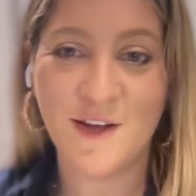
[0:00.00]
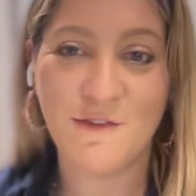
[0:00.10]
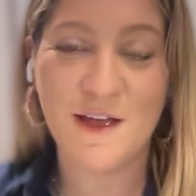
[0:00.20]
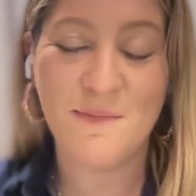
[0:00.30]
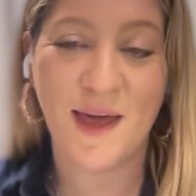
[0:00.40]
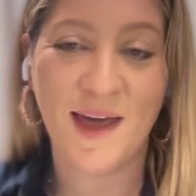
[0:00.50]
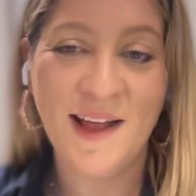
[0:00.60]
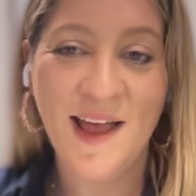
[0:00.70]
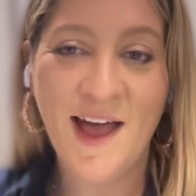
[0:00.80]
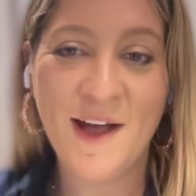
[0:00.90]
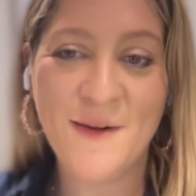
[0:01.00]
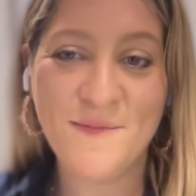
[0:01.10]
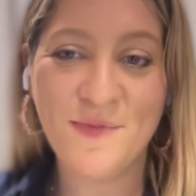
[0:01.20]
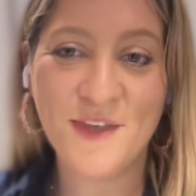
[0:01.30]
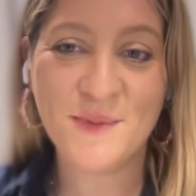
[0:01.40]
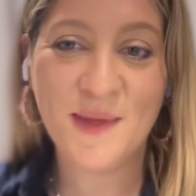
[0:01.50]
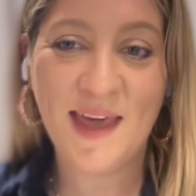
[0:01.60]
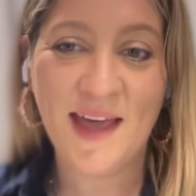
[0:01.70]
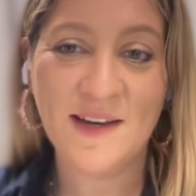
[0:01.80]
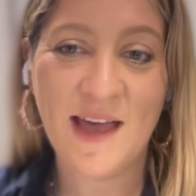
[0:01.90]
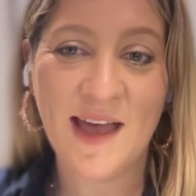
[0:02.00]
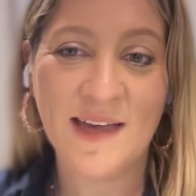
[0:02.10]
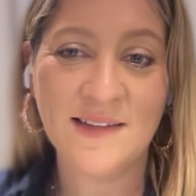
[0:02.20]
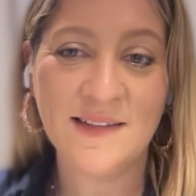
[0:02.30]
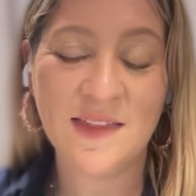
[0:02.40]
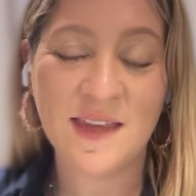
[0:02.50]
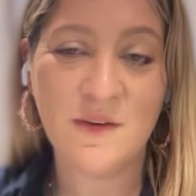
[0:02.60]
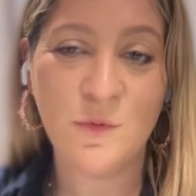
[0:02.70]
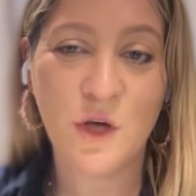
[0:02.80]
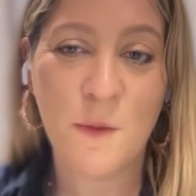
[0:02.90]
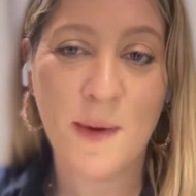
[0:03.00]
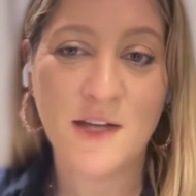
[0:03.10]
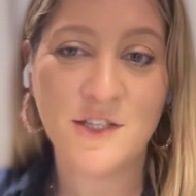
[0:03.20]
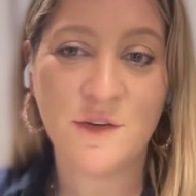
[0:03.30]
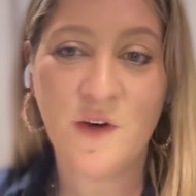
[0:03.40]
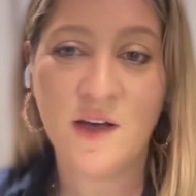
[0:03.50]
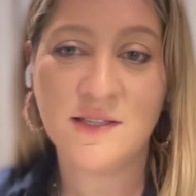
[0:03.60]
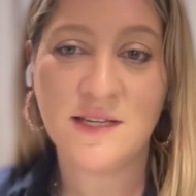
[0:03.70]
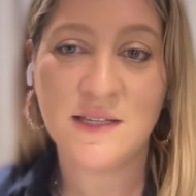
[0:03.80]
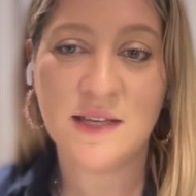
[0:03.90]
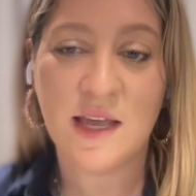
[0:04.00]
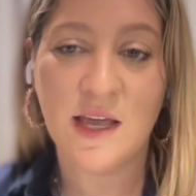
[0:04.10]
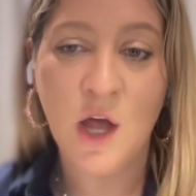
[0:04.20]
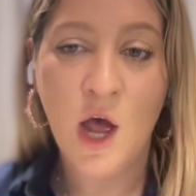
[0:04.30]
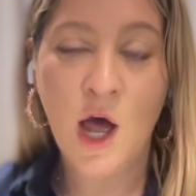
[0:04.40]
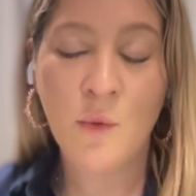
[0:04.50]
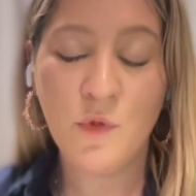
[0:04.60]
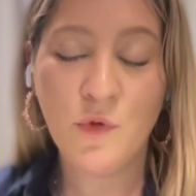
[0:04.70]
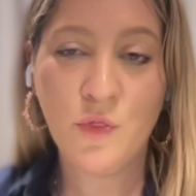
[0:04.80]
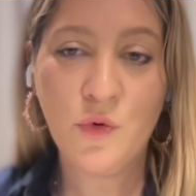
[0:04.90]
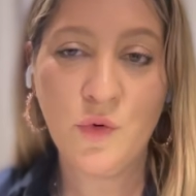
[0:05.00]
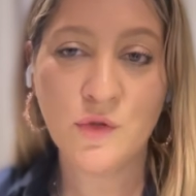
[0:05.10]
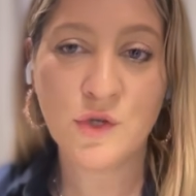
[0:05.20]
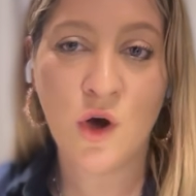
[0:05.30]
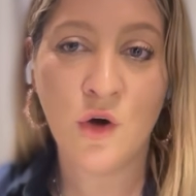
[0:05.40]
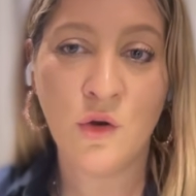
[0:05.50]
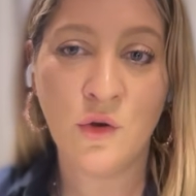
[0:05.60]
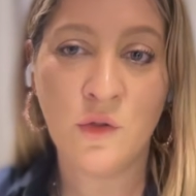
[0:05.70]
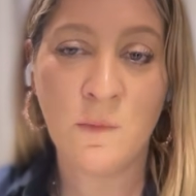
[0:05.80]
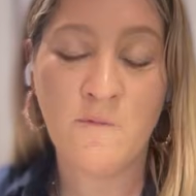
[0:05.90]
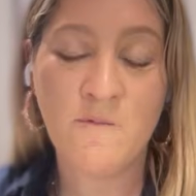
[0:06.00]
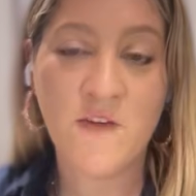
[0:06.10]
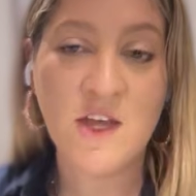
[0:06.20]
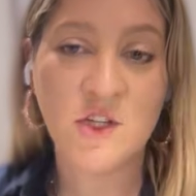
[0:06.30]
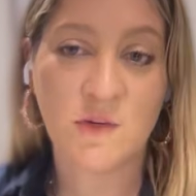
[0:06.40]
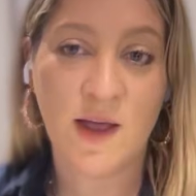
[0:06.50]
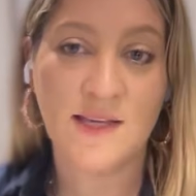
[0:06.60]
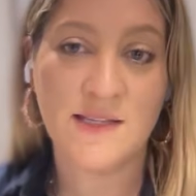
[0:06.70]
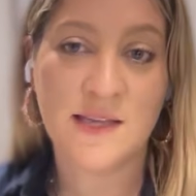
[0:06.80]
Arabia this weekend. And I think we'll go back to you first, TC, with your thoughts on the feature race